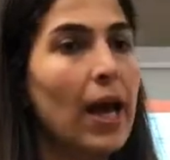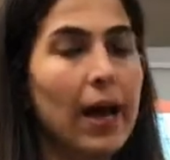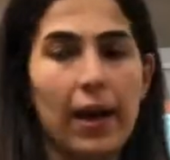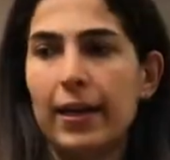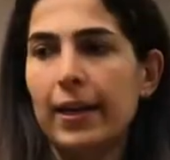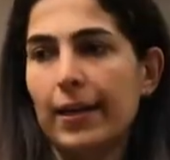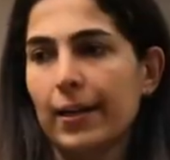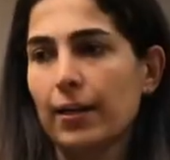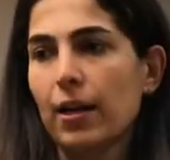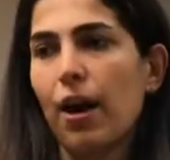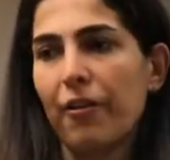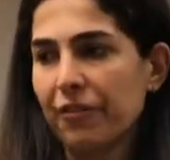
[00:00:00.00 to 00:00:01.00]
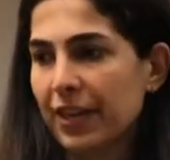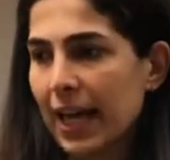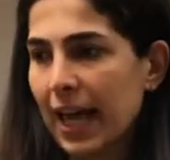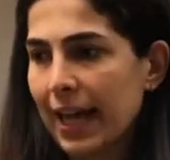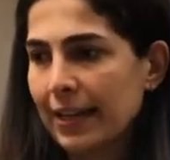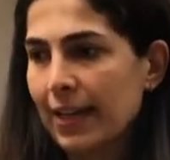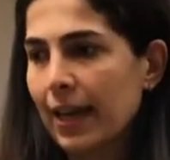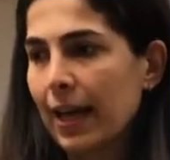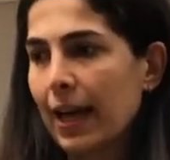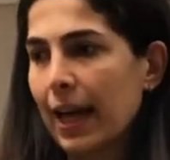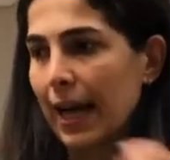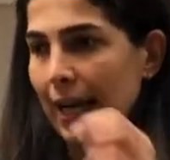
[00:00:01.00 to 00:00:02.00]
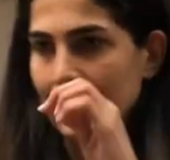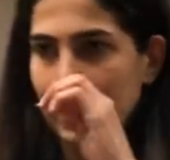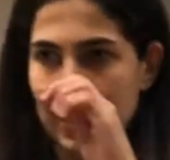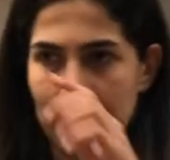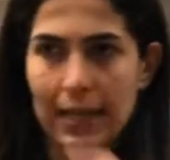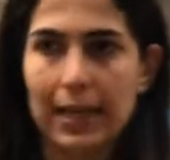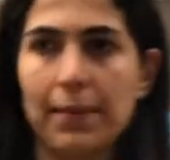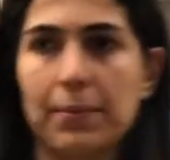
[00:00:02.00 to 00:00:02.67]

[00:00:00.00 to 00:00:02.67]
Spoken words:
in a coffee can, and then let me